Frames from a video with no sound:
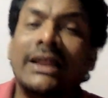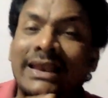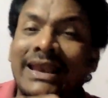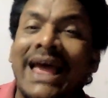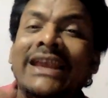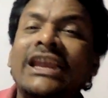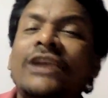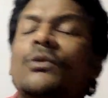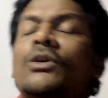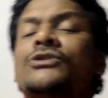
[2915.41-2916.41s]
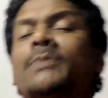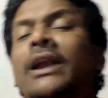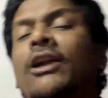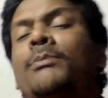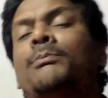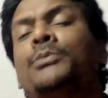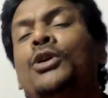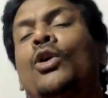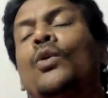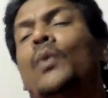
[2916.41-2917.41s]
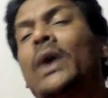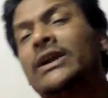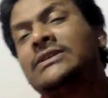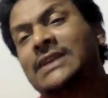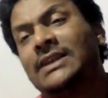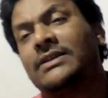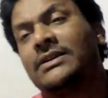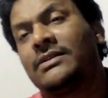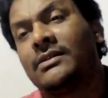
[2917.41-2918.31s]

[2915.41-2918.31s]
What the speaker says: lining was made of pure white silk.